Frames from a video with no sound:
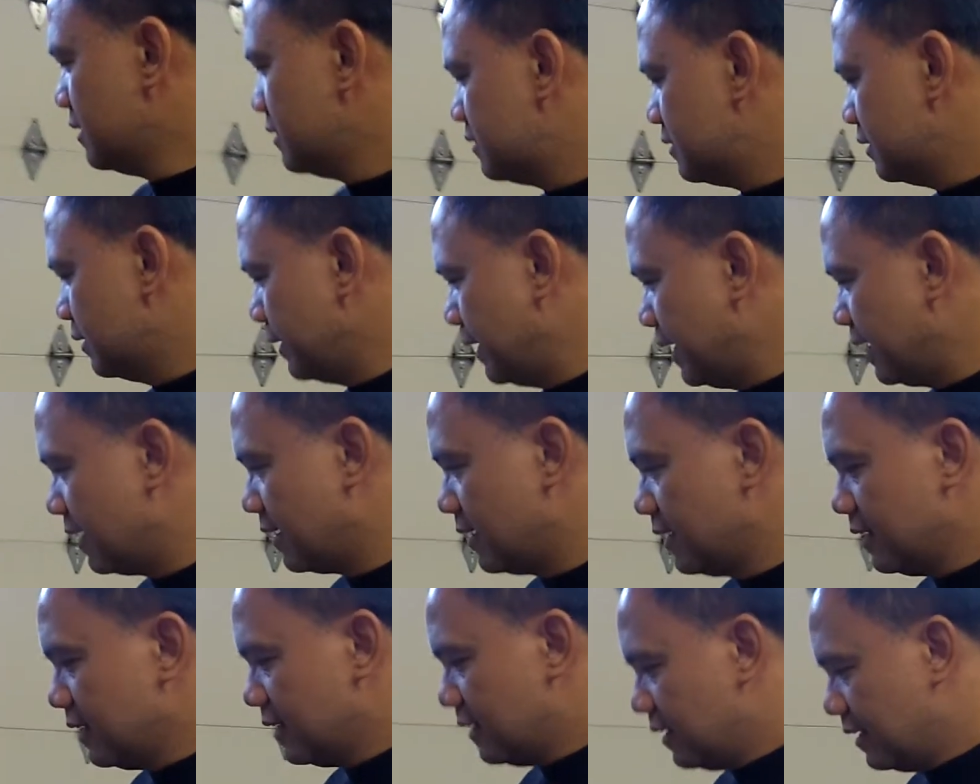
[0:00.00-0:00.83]
So yeah,
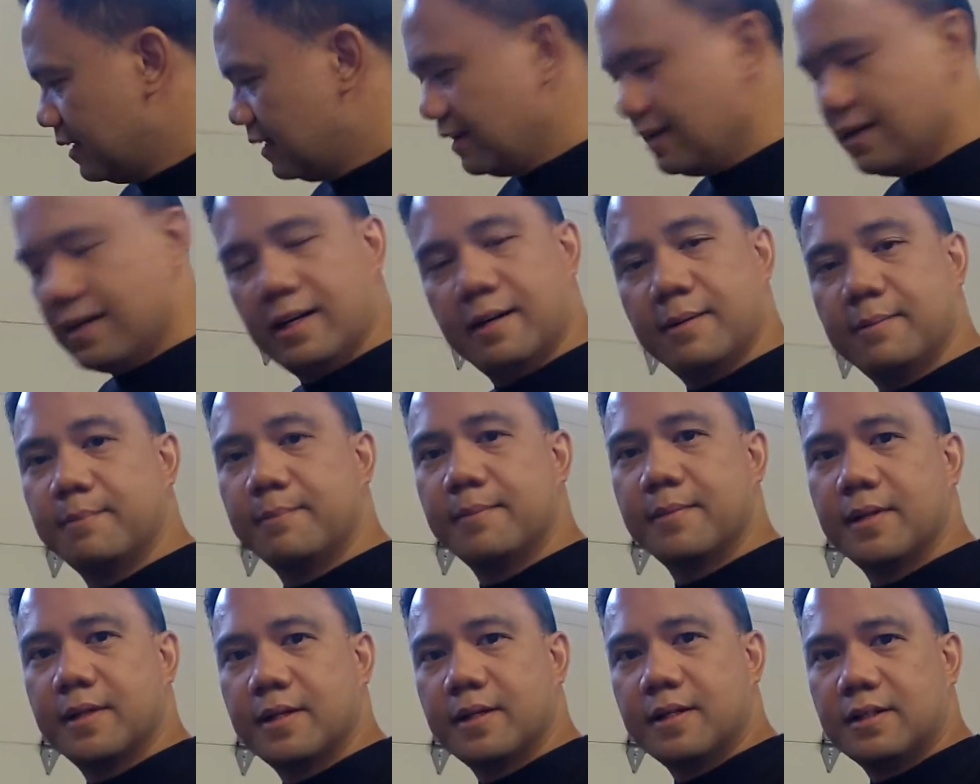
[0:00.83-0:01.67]

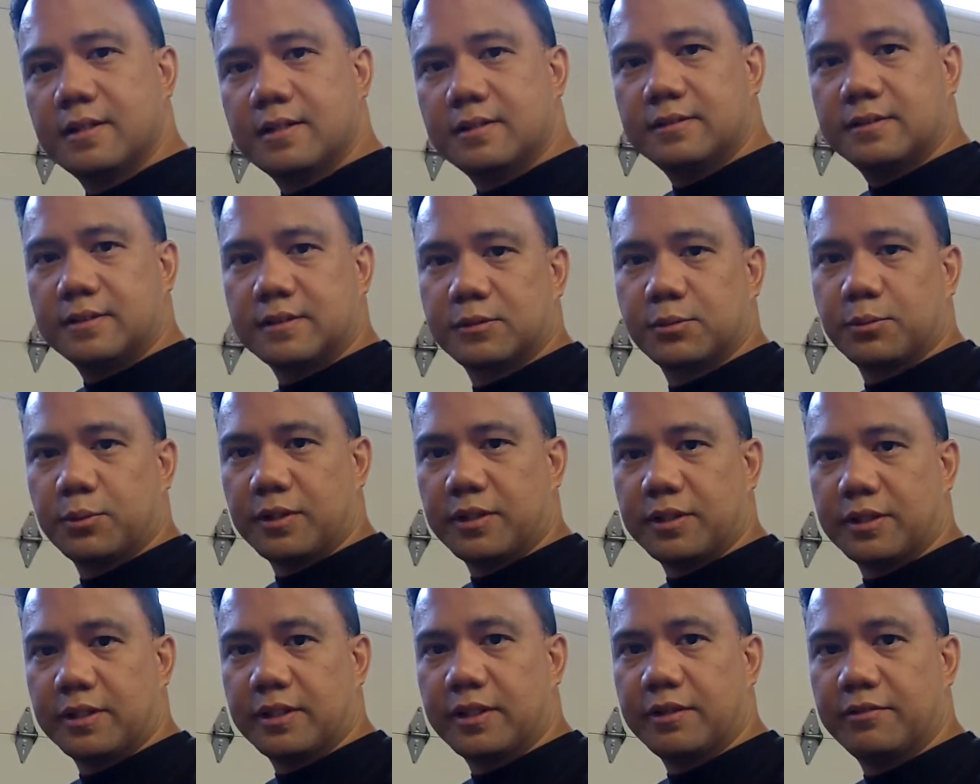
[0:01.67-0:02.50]
just wanted
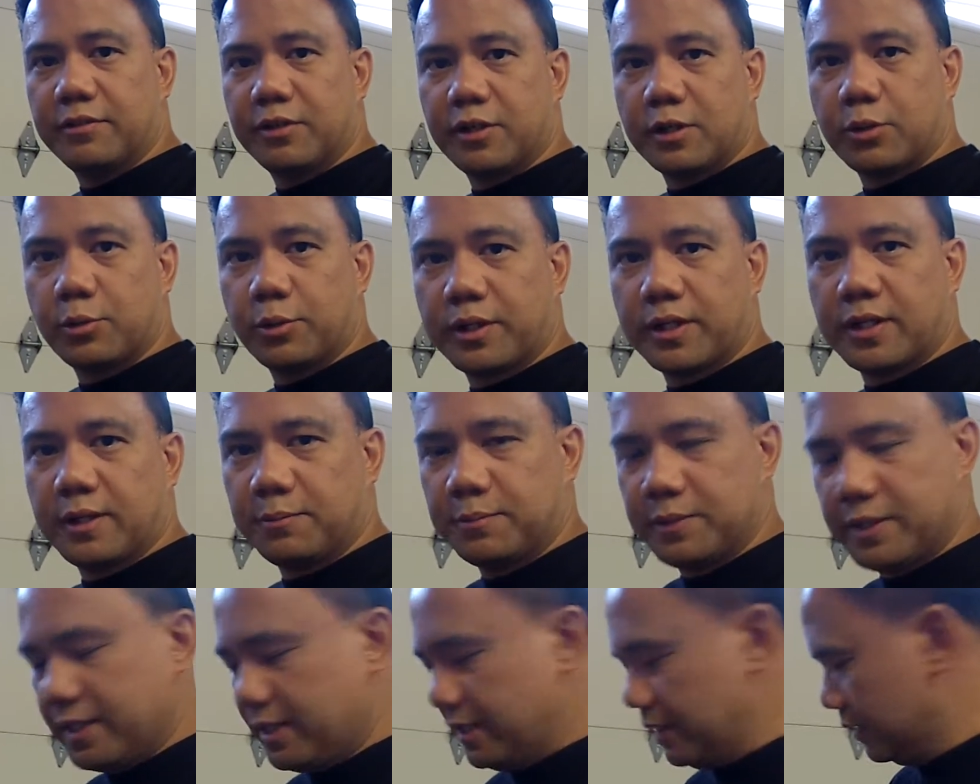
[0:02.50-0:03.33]
to give you a quick
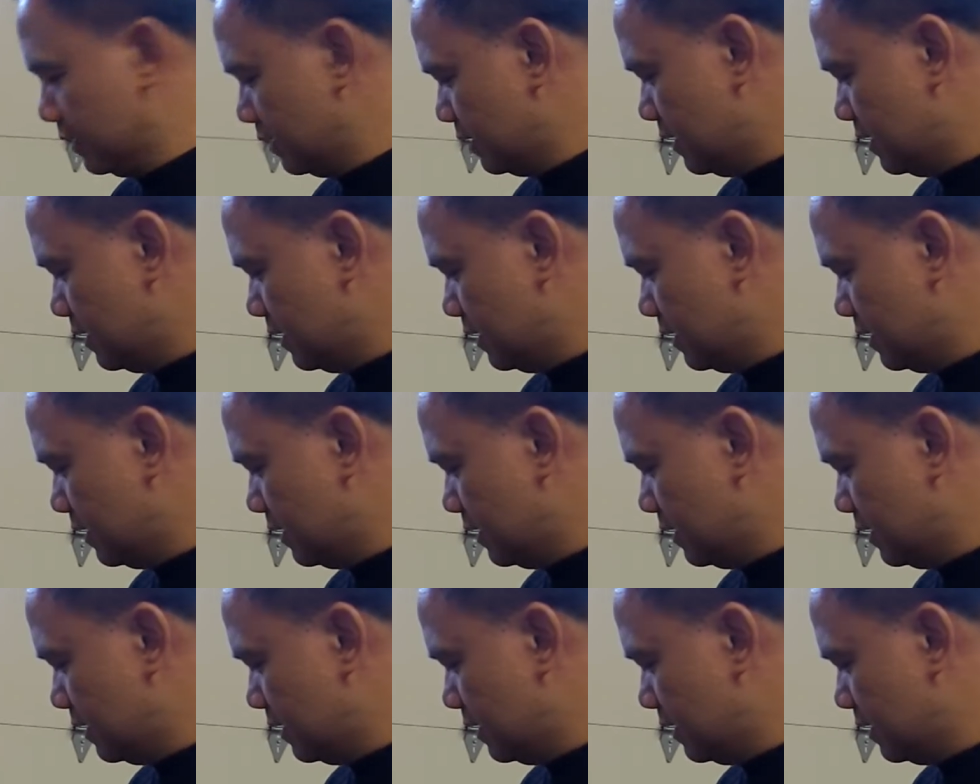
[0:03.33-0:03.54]
update.